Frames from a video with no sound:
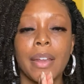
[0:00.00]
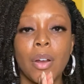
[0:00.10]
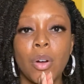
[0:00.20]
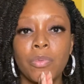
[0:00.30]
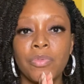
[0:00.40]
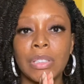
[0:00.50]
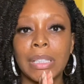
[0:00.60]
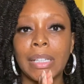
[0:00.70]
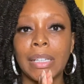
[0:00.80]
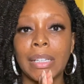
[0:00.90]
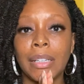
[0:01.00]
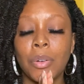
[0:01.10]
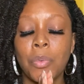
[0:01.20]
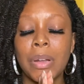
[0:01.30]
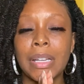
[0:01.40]
hopefully
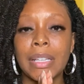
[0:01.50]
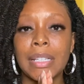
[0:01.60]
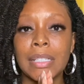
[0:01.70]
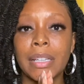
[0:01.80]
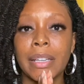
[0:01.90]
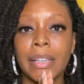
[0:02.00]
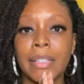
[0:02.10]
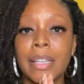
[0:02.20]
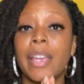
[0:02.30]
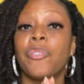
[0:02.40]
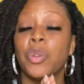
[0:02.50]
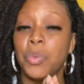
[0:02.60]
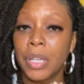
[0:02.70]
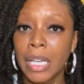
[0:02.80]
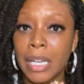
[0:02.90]
one of these links, if you
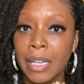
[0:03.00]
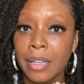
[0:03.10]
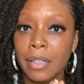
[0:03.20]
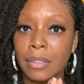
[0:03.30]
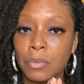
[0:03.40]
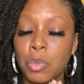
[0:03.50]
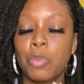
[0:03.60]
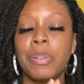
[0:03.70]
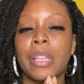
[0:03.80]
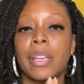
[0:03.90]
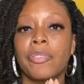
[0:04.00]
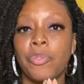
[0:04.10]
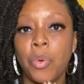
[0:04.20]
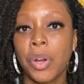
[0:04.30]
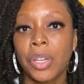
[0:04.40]
need it, will be there
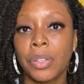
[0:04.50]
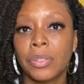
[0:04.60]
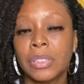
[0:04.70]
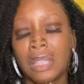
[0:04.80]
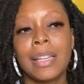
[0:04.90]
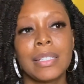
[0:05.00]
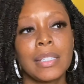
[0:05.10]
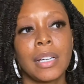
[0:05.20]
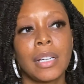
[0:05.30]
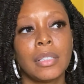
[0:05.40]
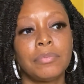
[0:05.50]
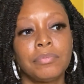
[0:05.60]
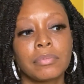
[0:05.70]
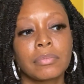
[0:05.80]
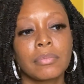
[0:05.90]
for you. And
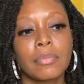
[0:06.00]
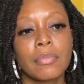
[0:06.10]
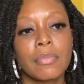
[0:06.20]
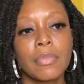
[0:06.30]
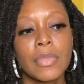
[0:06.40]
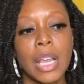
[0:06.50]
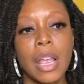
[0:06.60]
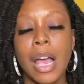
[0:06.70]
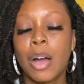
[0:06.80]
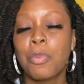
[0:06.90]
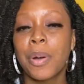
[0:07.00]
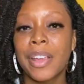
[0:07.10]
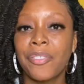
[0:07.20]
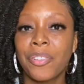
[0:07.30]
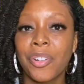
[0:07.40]
I'll pray
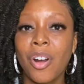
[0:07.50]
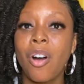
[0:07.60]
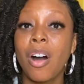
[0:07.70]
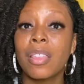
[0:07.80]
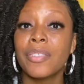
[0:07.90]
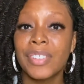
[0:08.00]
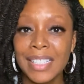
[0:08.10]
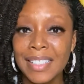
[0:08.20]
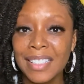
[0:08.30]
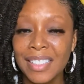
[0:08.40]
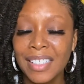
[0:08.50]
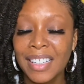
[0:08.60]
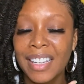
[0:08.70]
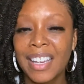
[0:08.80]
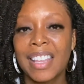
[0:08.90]
for all of us
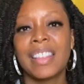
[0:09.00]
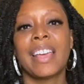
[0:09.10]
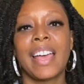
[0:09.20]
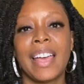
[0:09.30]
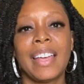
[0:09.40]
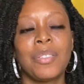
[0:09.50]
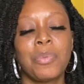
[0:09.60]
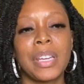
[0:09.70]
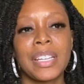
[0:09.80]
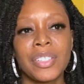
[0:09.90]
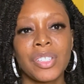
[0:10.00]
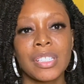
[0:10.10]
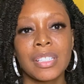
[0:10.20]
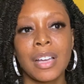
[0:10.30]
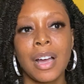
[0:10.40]
that we could
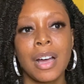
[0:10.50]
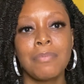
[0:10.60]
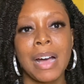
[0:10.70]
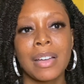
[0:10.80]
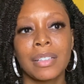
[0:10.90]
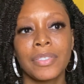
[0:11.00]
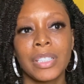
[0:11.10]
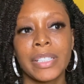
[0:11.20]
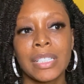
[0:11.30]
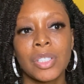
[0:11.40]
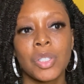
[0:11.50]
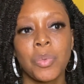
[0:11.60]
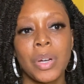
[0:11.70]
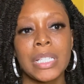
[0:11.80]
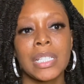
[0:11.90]
just come out of this
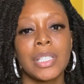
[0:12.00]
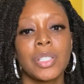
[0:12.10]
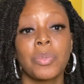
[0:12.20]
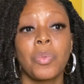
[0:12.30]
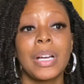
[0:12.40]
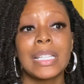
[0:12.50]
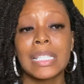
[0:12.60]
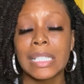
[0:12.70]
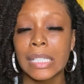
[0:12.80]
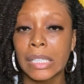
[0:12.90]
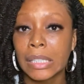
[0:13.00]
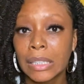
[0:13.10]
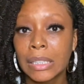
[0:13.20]
2020